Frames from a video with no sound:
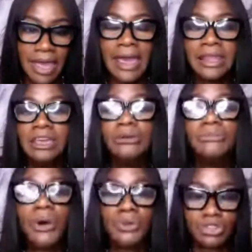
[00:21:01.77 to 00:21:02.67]
and the
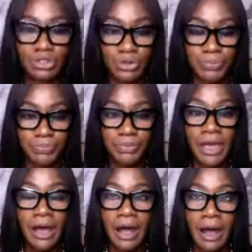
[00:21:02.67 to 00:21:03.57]
emotional
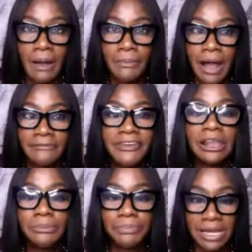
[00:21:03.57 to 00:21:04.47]

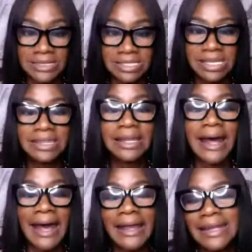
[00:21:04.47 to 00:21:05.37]
availability that
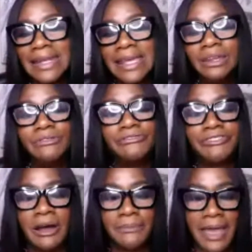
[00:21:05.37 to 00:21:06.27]
I needed
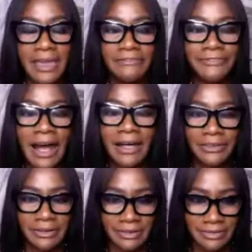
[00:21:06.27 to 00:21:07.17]
from a
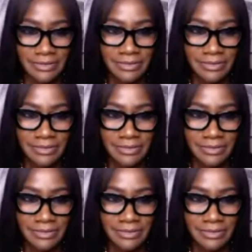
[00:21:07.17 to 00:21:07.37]
father.